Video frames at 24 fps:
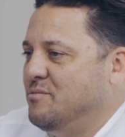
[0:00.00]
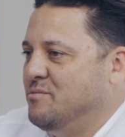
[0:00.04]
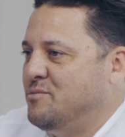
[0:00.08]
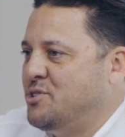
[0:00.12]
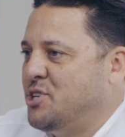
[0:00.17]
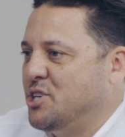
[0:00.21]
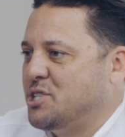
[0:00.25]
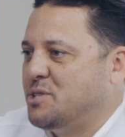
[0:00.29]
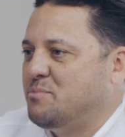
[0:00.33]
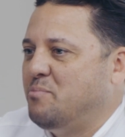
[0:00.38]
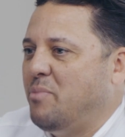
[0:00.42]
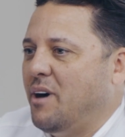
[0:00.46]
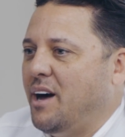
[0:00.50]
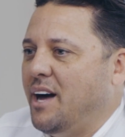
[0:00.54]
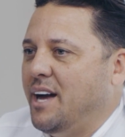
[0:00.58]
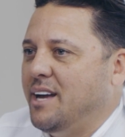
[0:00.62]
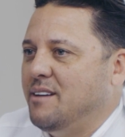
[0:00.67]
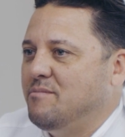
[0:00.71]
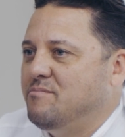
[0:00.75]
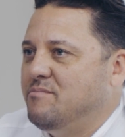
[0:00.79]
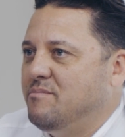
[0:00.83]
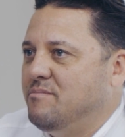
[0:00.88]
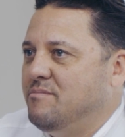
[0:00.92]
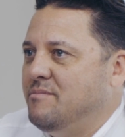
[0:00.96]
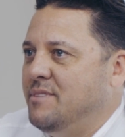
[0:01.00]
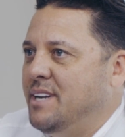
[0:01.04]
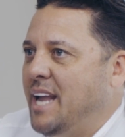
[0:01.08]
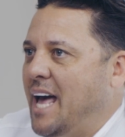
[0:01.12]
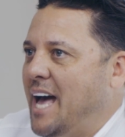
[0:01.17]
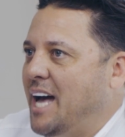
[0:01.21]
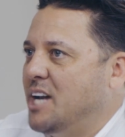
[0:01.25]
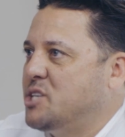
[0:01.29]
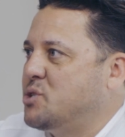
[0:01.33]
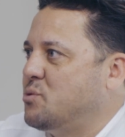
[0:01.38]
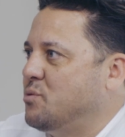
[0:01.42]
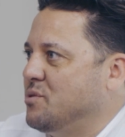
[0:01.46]
just by
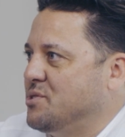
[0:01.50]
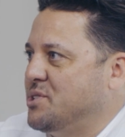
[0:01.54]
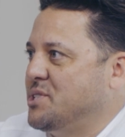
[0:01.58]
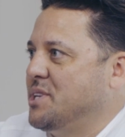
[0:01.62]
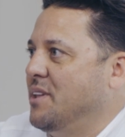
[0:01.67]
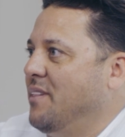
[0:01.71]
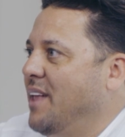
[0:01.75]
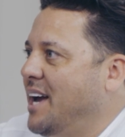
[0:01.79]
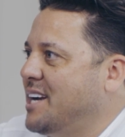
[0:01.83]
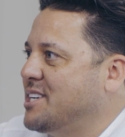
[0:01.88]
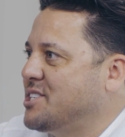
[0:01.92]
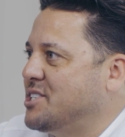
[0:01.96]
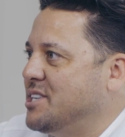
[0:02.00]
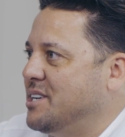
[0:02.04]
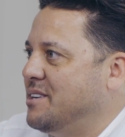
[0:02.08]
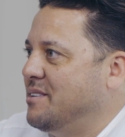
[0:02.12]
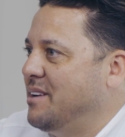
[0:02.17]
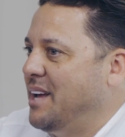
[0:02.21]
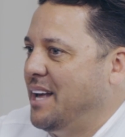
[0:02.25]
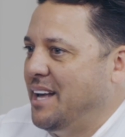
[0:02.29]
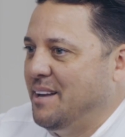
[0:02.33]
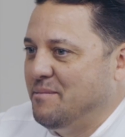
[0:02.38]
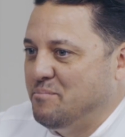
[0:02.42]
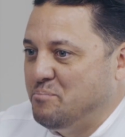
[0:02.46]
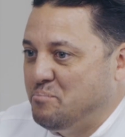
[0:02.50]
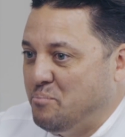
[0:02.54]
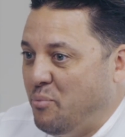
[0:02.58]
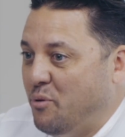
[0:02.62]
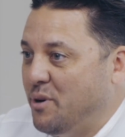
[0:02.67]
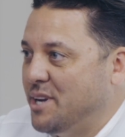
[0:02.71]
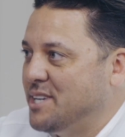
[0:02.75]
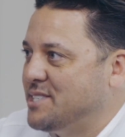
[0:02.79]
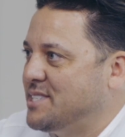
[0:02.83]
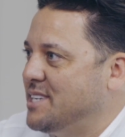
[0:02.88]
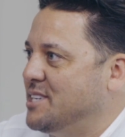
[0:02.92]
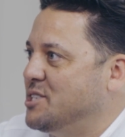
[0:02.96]
natural selection,
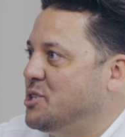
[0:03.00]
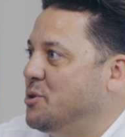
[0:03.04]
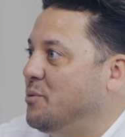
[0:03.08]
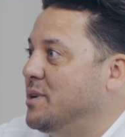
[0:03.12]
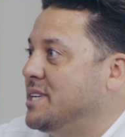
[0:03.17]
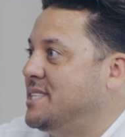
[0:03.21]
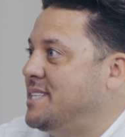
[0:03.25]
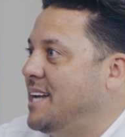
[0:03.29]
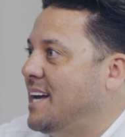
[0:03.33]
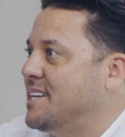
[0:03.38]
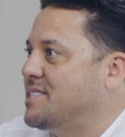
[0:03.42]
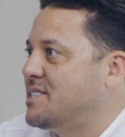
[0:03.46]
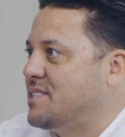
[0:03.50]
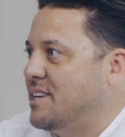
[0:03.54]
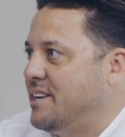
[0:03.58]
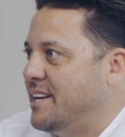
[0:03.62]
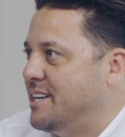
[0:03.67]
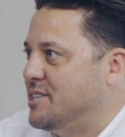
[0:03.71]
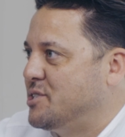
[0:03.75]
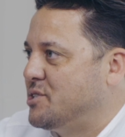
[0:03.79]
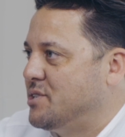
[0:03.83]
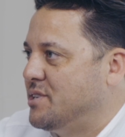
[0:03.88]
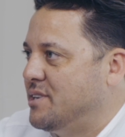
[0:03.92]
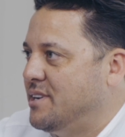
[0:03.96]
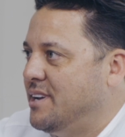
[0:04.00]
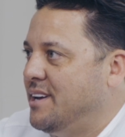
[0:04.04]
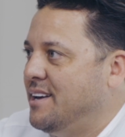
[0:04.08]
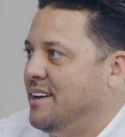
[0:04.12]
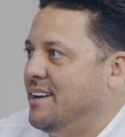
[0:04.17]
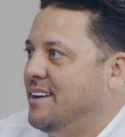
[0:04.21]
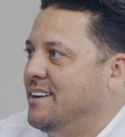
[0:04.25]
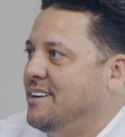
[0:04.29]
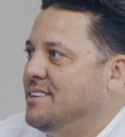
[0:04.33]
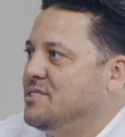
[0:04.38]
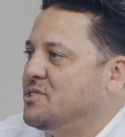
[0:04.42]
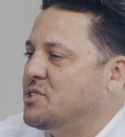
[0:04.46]
put us into a destination.
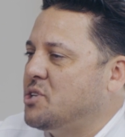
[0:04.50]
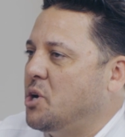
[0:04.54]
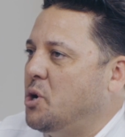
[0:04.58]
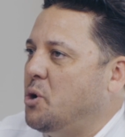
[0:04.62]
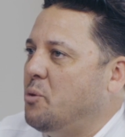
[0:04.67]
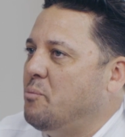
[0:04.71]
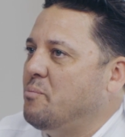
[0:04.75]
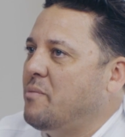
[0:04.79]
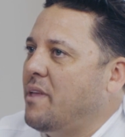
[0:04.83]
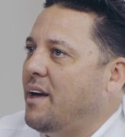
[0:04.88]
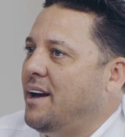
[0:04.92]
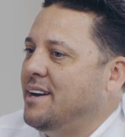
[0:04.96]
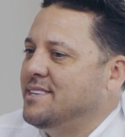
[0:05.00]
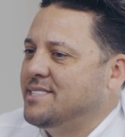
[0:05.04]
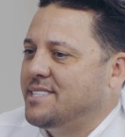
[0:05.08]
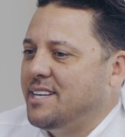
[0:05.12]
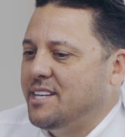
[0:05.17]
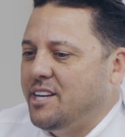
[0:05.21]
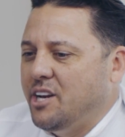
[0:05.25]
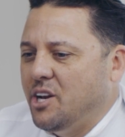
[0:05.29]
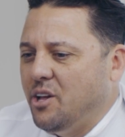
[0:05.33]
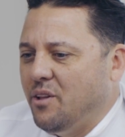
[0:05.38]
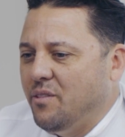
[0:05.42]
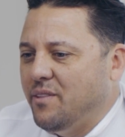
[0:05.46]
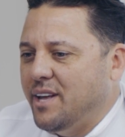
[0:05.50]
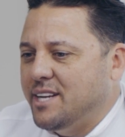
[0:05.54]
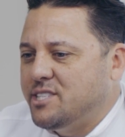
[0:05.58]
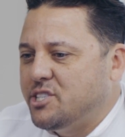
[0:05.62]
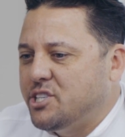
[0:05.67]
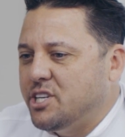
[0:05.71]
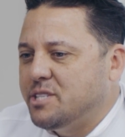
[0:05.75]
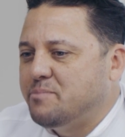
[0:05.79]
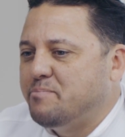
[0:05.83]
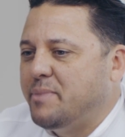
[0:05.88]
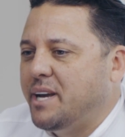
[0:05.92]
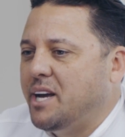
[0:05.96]
So I said,
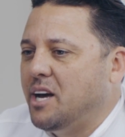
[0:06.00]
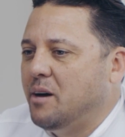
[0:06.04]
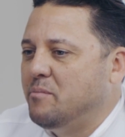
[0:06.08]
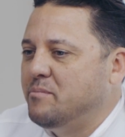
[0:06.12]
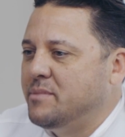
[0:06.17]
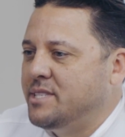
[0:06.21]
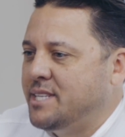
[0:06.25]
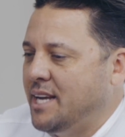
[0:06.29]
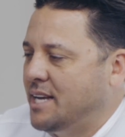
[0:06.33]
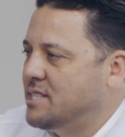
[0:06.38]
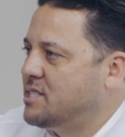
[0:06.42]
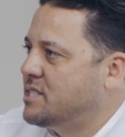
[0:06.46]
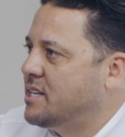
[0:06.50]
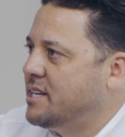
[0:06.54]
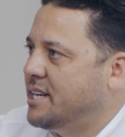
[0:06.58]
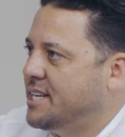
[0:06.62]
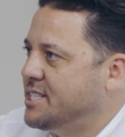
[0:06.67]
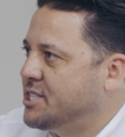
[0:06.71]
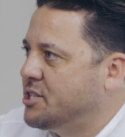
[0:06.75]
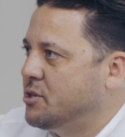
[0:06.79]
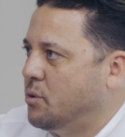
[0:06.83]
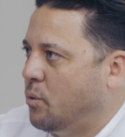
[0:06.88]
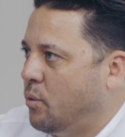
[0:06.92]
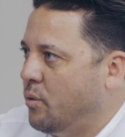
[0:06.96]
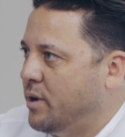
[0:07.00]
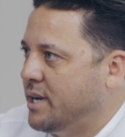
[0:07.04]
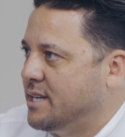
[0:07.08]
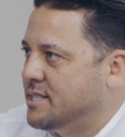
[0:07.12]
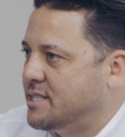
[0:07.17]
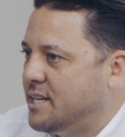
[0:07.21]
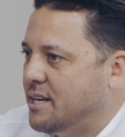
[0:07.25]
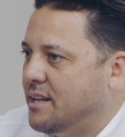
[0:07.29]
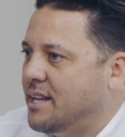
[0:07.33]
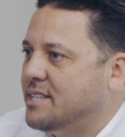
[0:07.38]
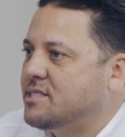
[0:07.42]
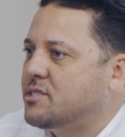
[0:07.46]
let's just become destination
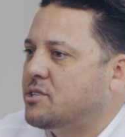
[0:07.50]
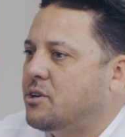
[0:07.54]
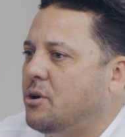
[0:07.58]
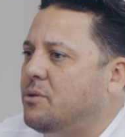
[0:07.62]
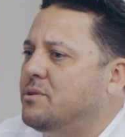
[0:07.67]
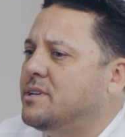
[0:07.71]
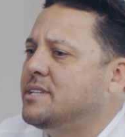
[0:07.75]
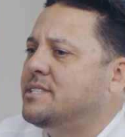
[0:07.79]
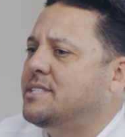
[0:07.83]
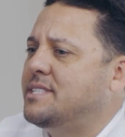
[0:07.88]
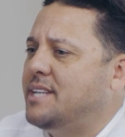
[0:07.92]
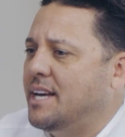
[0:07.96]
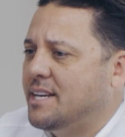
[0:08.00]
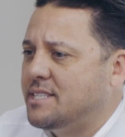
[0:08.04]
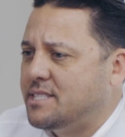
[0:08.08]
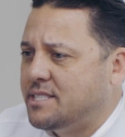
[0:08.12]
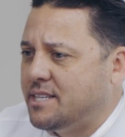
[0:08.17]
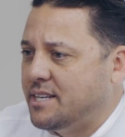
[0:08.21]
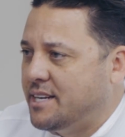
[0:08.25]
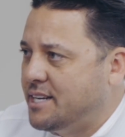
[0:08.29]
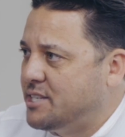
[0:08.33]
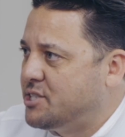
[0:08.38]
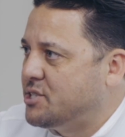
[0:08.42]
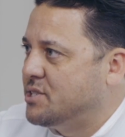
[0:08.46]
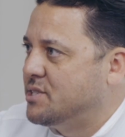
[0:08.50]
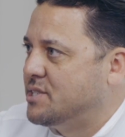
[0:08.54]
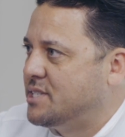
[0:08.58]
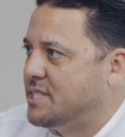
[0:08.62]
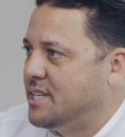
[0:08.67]
oriented. Let's go to destination